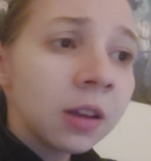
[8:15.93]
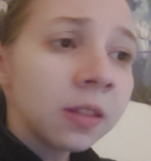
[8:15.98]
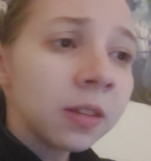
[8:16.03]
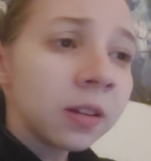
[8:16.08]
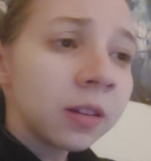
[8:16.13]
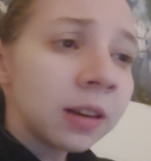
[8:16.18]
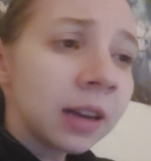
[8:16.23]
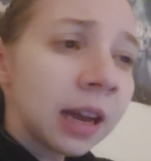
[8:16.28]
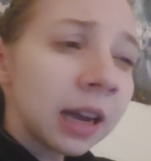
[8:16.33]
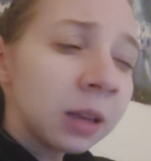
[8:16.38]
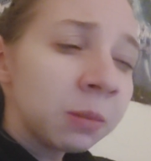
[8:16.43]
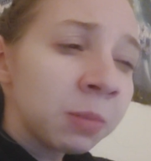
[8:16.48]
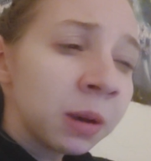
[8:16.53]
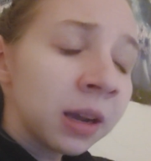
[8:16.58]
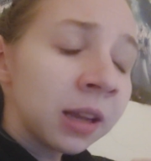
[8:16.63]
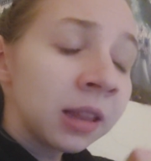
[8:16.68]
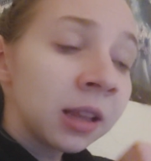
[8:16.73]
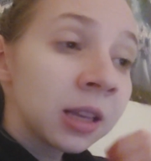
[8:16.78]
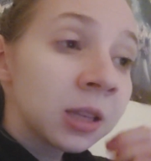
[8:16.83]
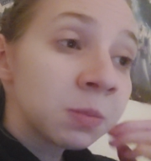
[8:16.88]
They're nagged by
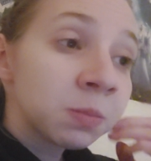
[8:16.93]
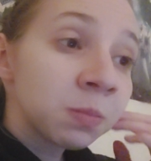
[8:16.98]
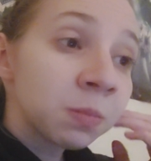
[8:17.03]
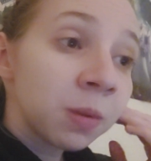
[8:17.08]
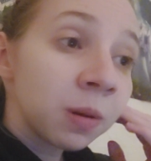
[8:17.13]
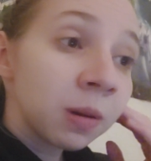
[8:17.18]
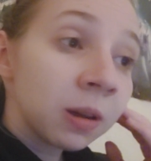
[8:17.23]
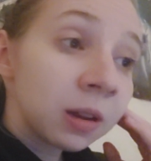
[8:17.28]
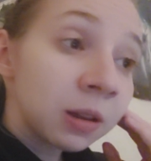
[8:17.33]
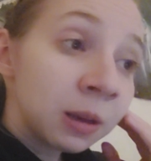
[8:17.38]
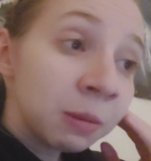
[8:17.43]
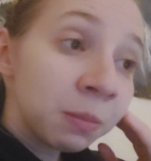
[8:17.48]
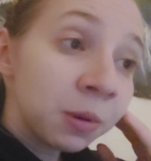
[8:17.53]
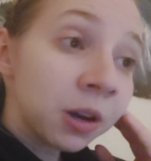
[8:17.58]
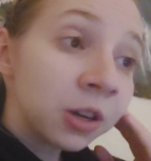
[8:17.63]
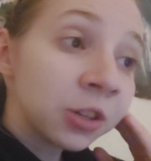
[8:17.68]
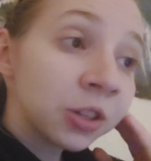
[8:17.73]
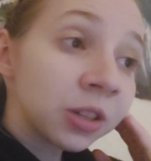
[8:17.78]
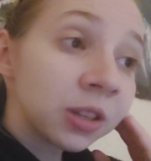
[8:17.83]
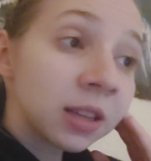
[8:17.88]
an
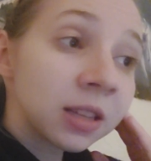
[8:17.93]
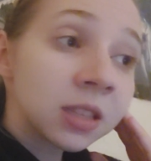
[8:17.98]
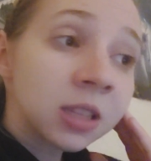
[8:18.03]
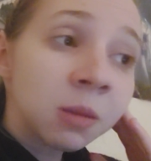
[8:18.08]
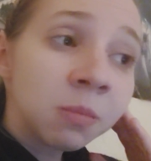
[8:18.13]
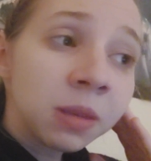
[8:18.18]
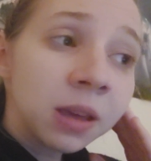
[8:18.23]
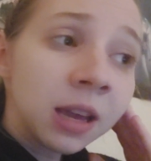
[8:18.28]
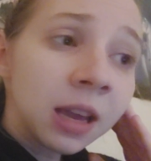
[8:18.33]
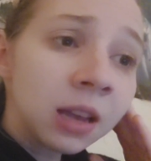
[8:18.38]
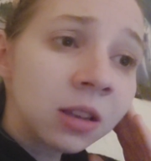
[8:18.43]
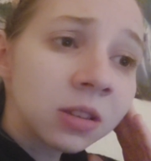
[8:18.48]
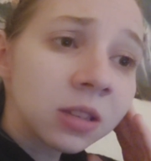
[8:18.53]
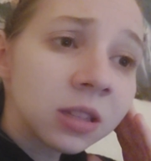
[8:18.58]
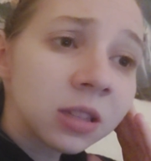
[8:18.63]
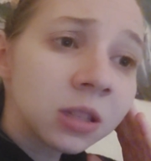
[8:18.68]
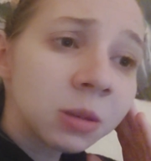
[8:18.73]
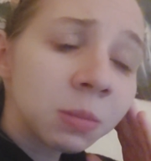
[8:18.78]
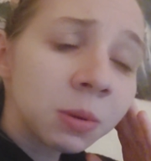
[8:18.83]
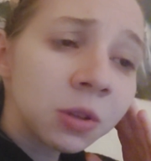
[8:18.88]
impression that something else
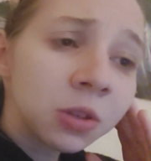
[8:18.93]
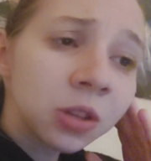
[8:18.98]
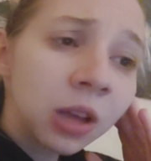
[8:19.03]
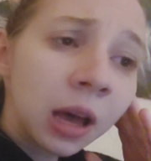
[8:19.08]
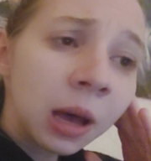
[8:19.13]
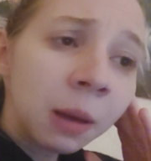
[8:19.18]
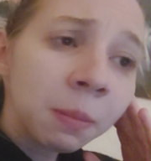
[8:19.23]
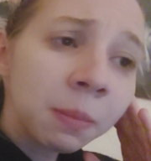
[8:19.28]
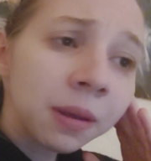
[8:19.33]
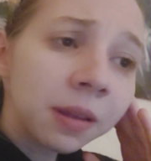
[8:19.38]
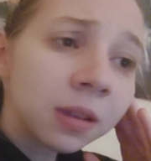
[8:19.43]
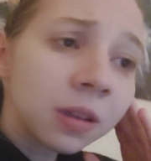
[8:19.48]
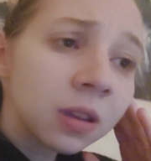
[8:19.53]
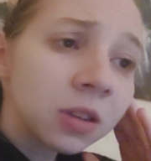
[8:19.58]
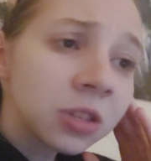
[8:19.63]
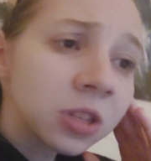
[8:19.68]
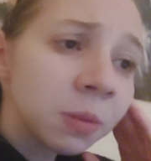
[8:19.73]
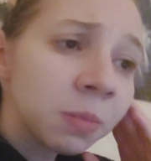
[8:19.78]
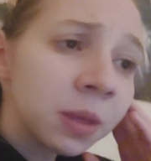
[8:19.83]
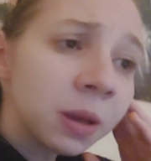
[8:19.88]
is supposed to happen.
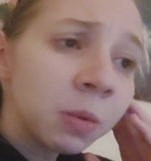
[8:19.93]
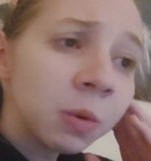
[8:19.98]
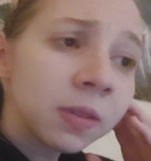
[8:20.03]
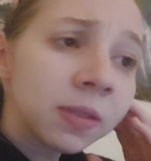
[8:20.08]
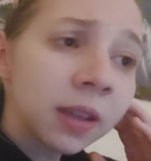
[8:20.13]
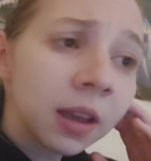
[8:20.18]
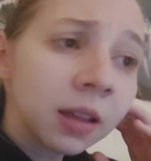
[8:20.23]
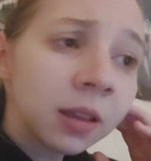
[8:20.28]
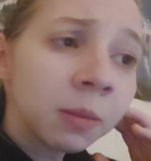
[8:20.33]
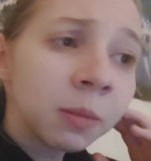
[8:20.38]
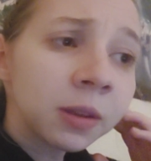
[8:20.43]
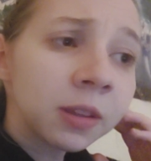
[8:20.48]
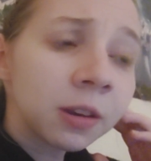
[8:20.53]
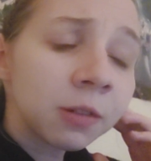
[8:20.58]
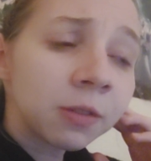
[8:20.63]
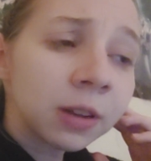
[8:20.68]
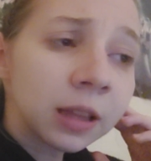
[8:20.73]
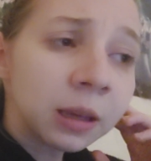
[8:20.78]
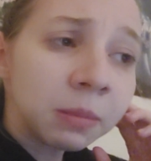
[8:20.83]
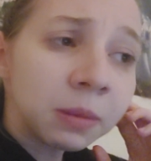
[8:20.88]
Something will tell them what they're
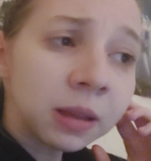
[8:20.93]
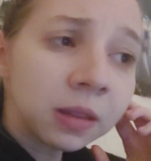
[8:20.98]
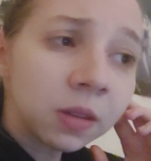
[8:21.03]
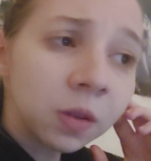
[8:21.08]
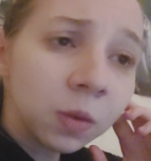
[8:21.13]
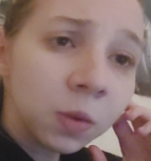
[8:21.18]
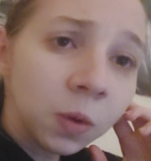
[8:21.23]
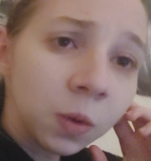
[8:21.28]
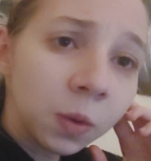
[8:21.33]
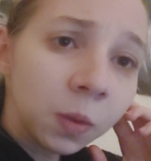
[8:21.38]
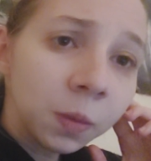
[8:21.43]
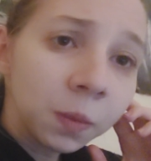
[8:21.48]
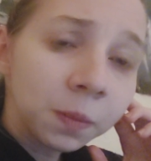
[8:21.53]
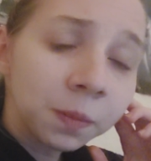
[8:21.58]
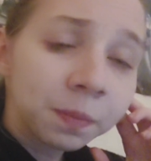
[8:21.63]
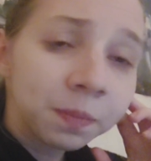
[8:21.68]
really meant to do.